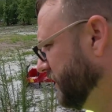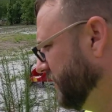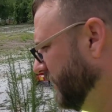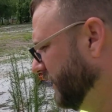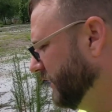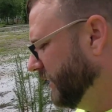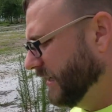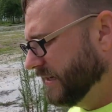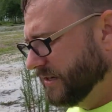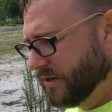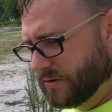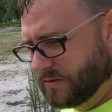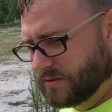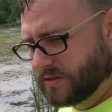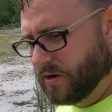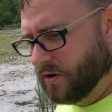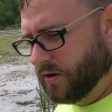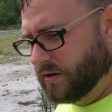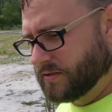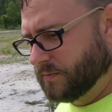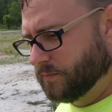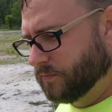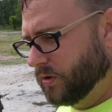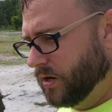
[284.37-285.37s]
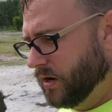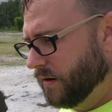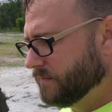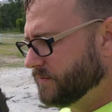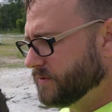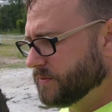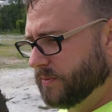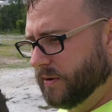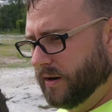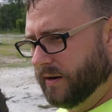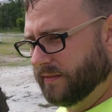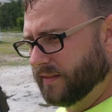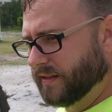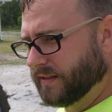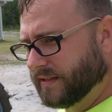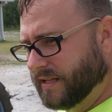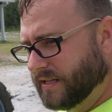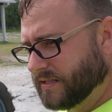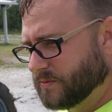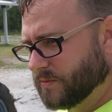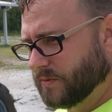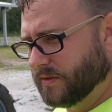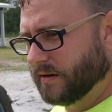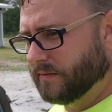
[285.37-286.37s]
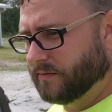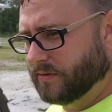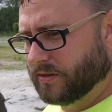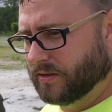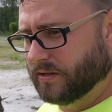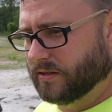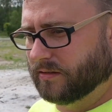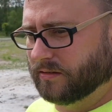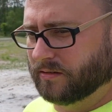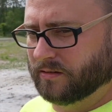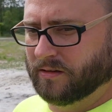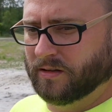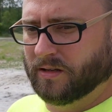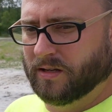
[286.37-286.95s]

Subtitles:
I know it's caused some problems, but I think that's with everything.